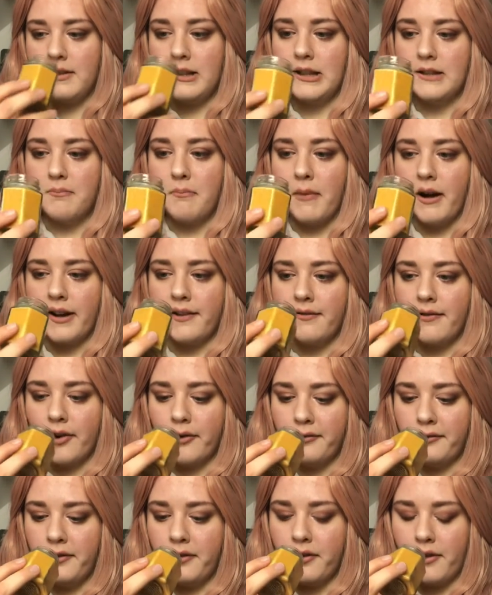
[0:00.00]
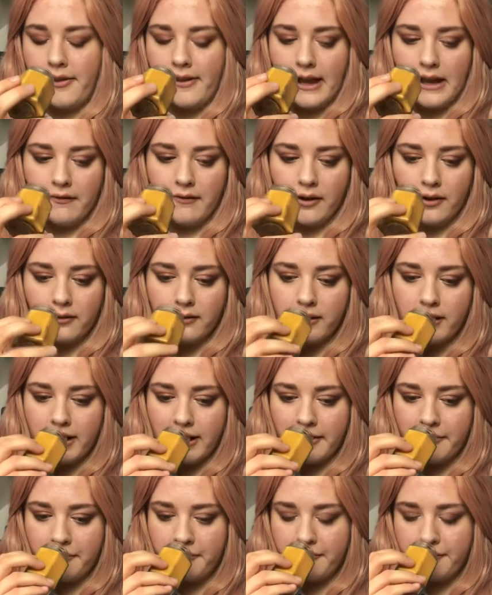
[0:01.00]
My fault, not their fault.
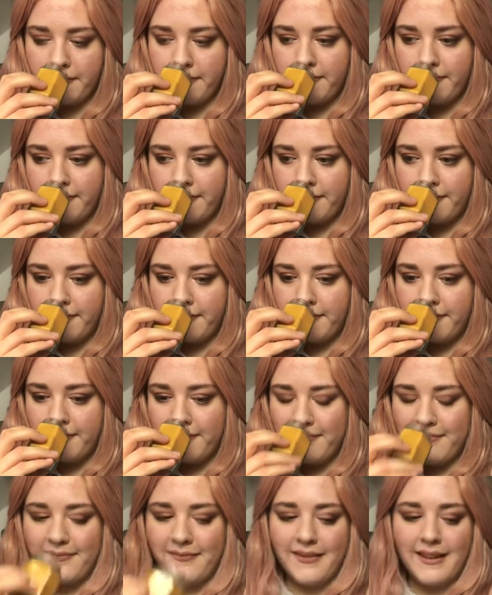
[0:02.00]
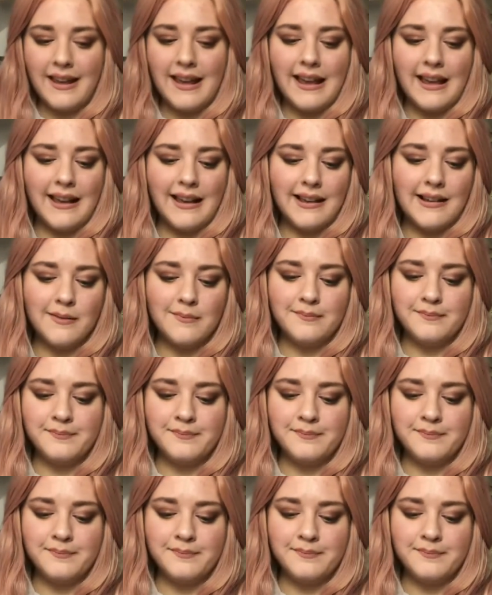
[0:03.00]
Yeah,